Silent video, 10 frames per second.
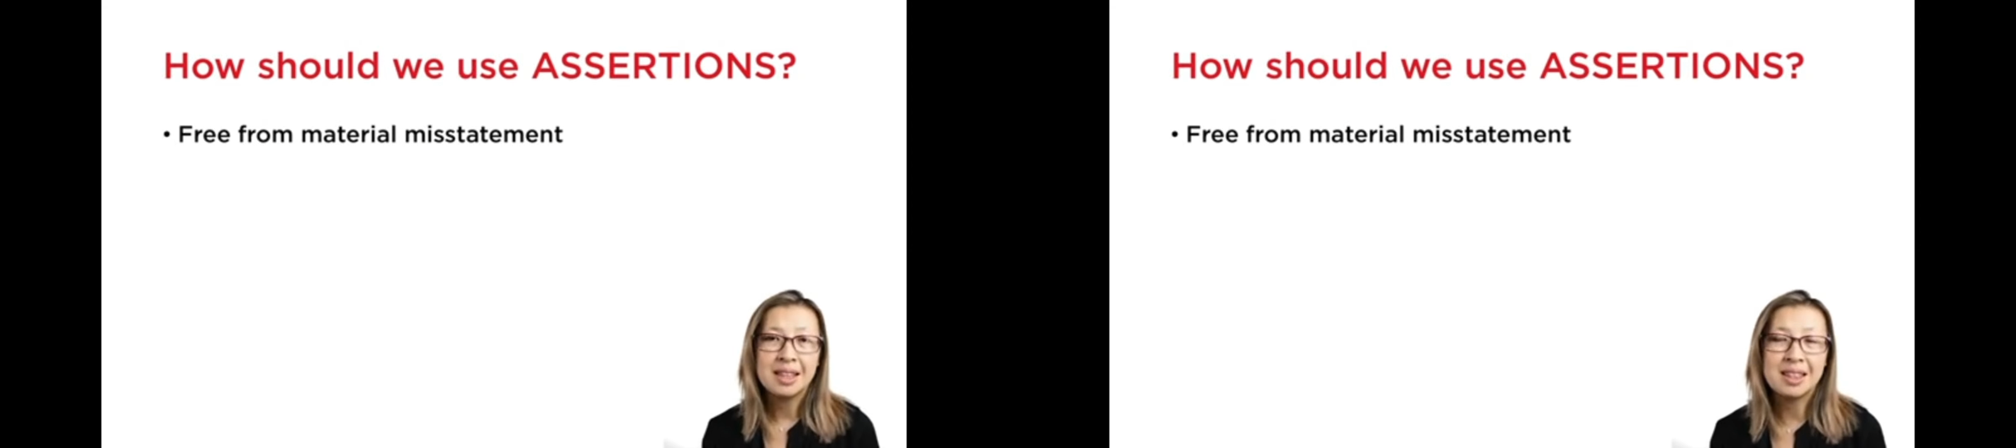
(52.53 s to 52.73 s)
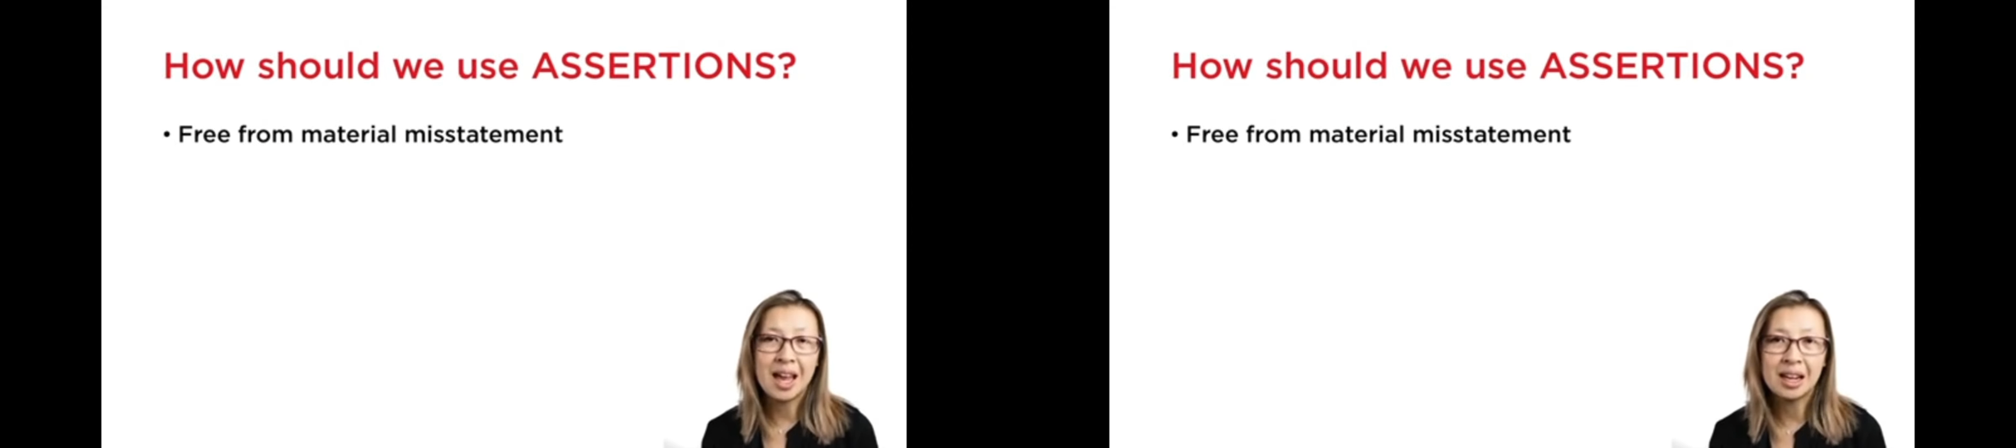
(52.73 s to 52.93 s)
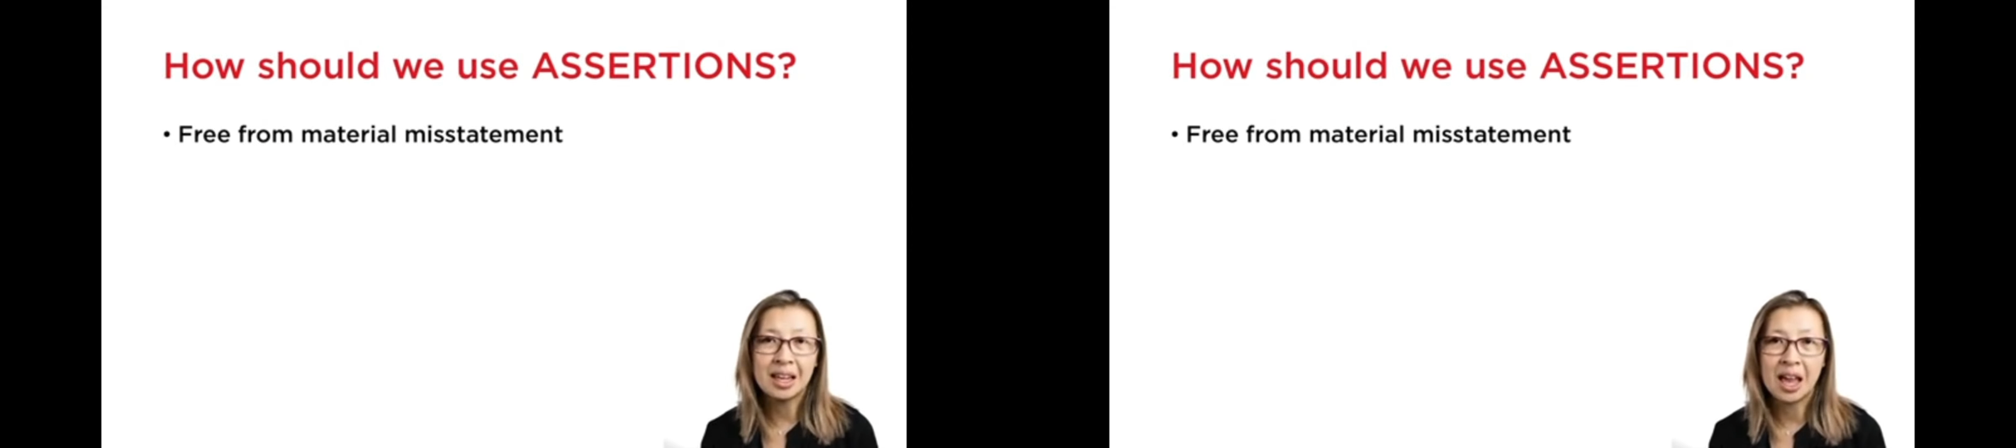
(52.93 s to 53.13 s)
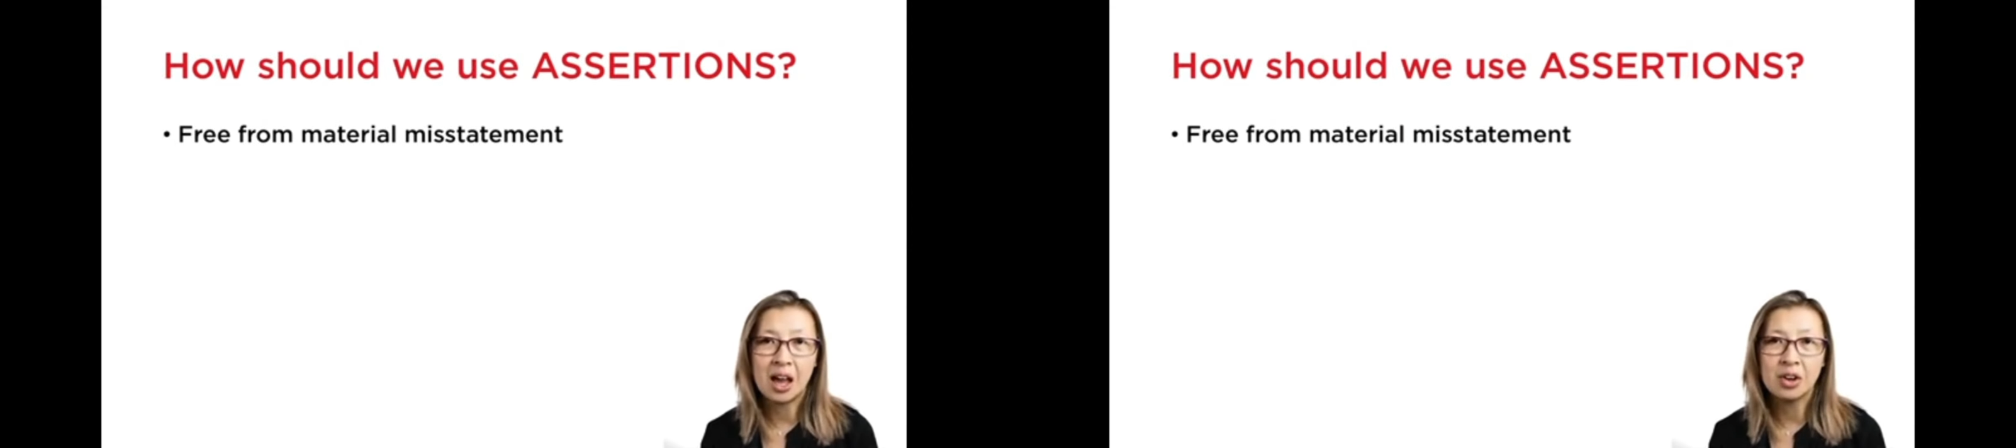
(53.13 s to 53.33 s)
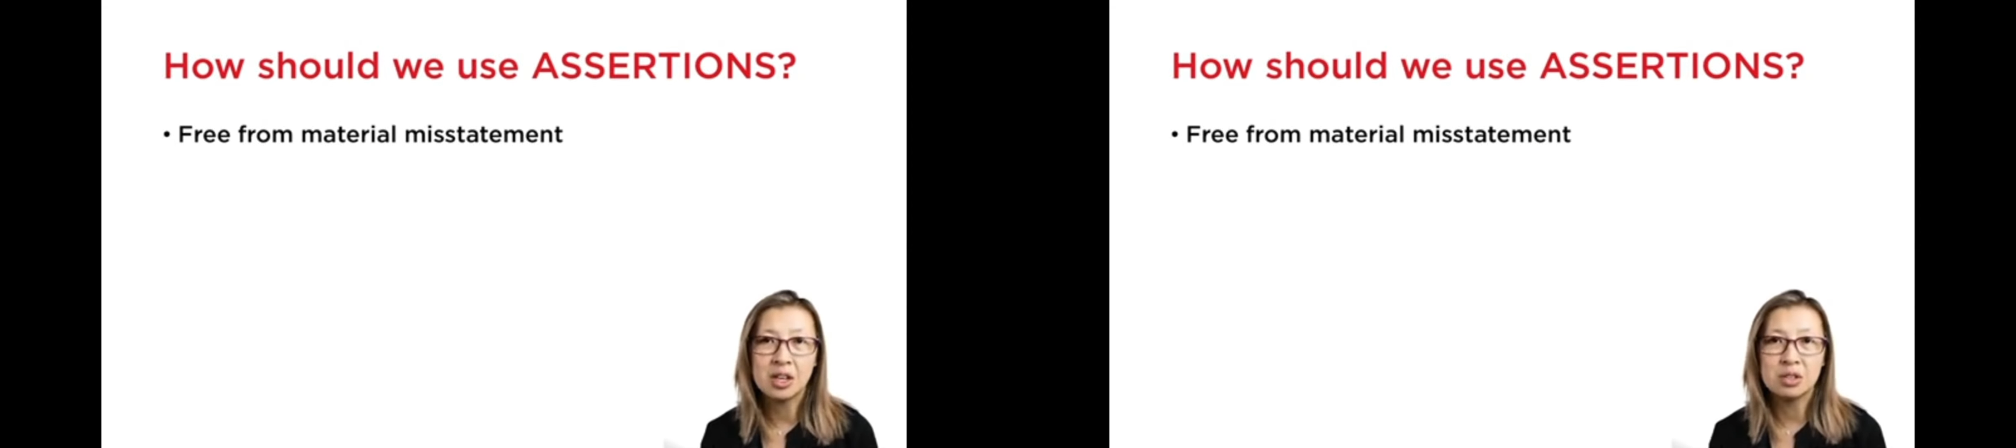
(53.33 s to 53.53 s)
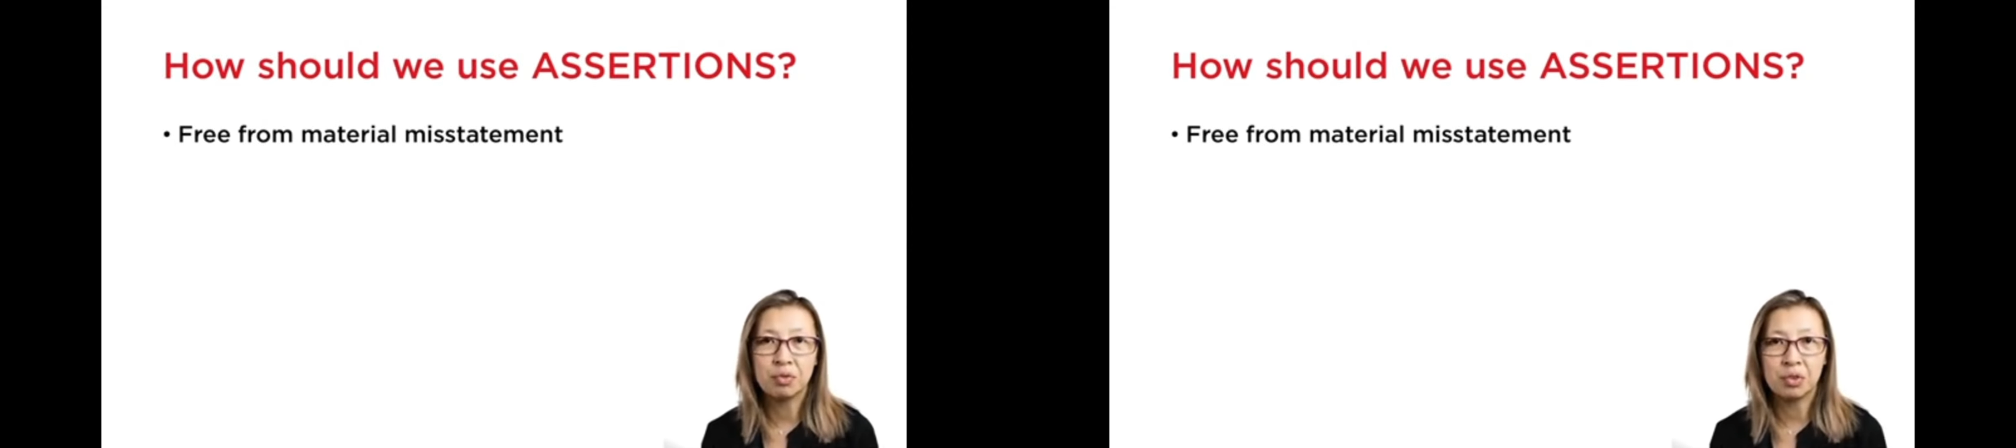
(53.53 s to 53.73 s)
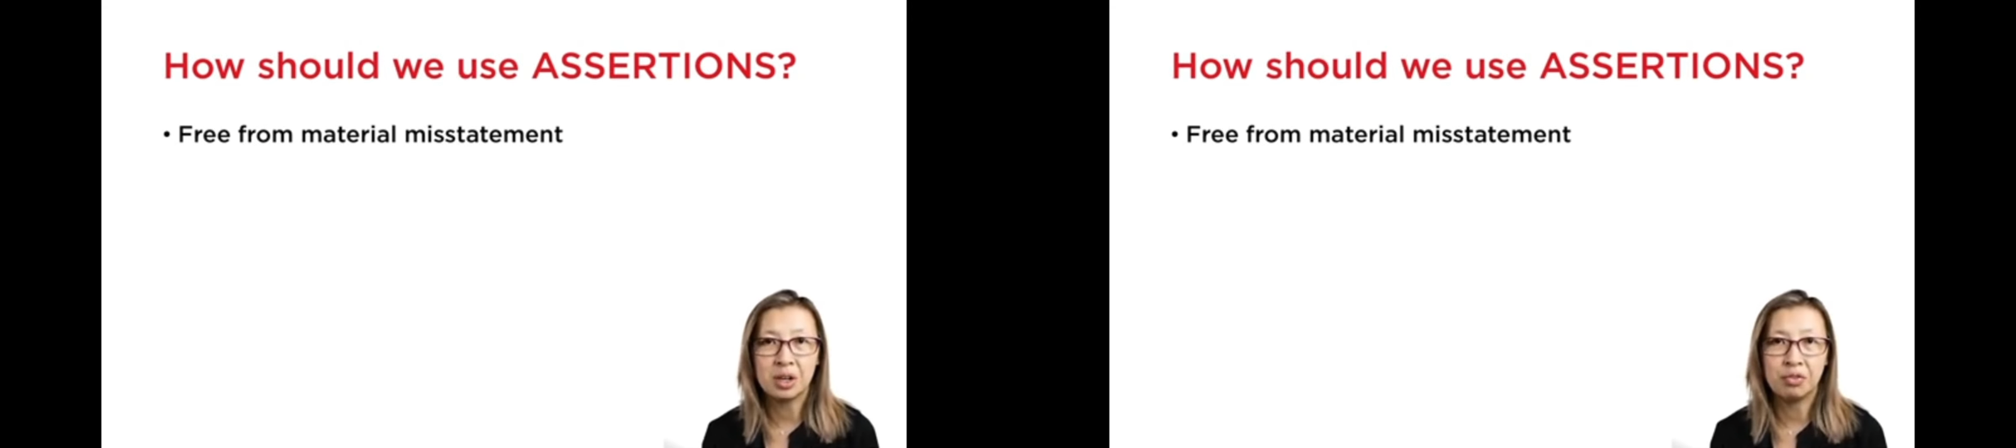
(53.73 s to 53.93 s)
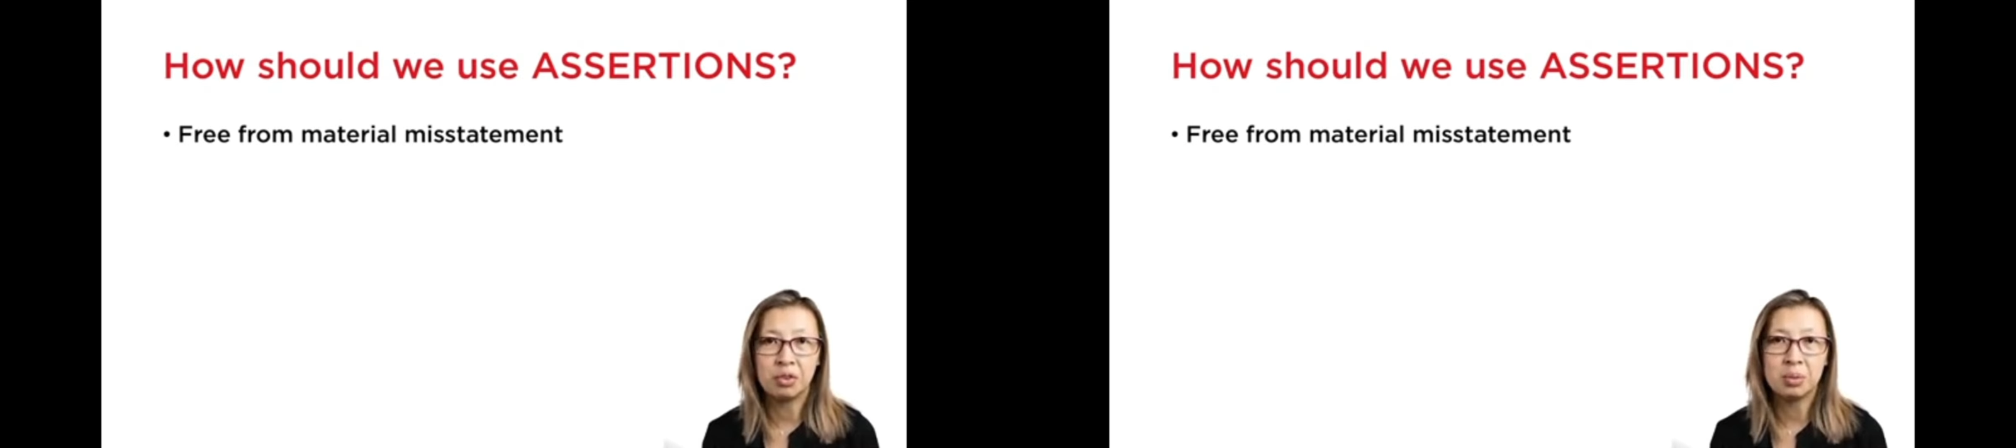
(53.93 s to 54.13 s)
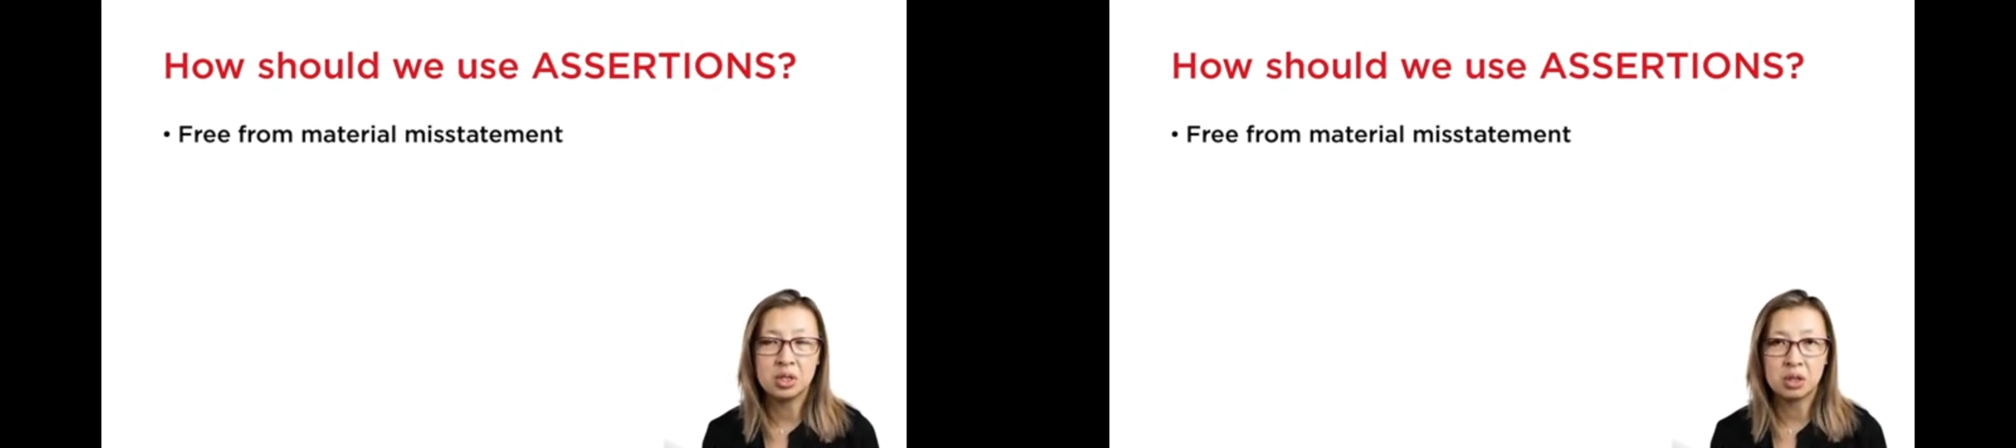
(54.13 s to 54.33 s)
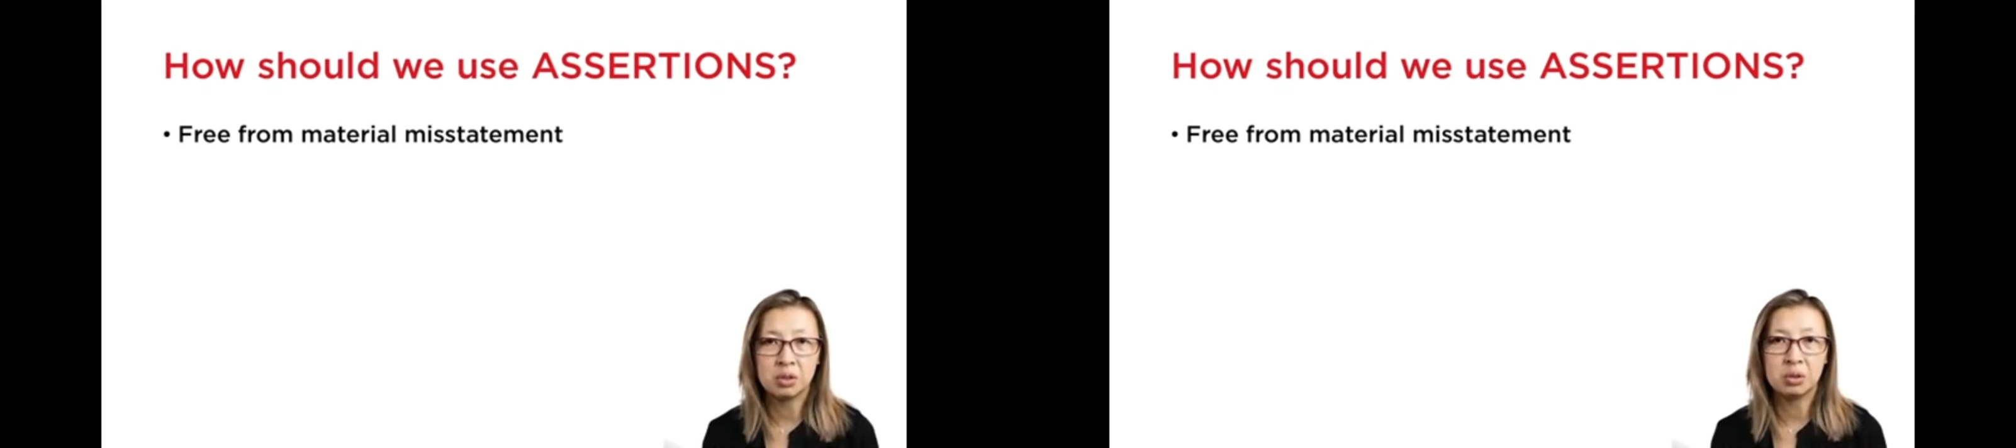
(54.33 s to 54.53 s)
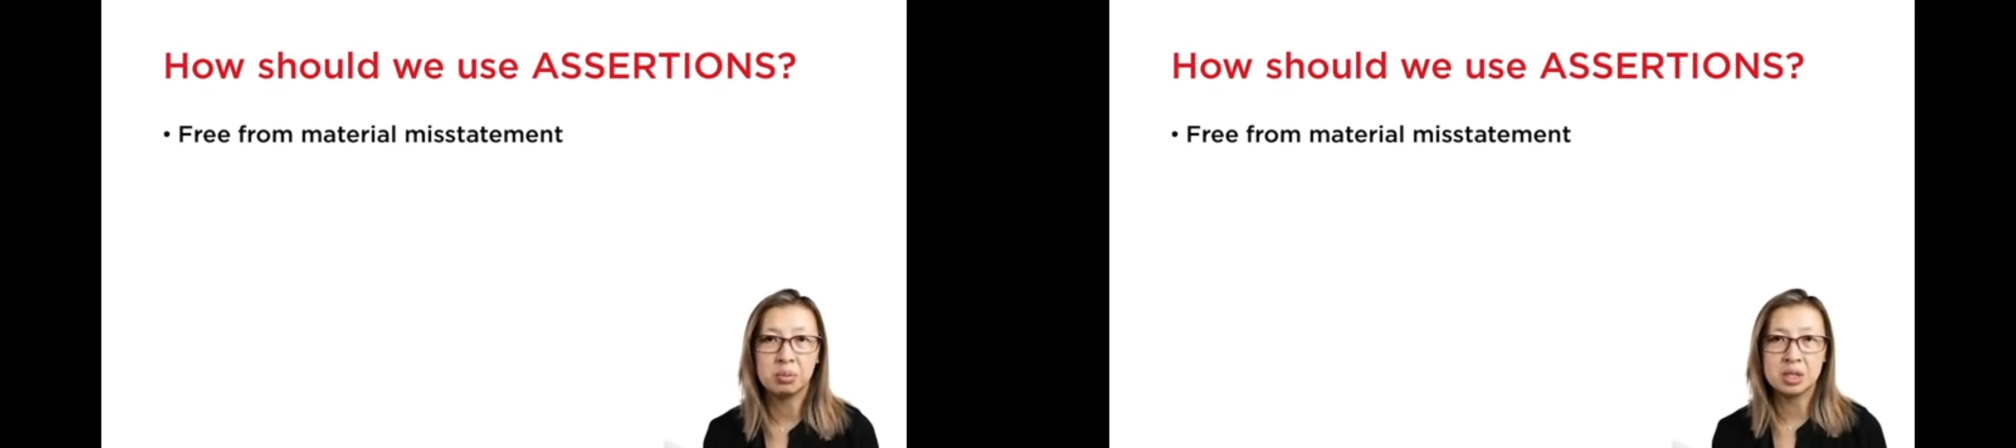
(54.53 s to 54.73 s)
then that account is free from material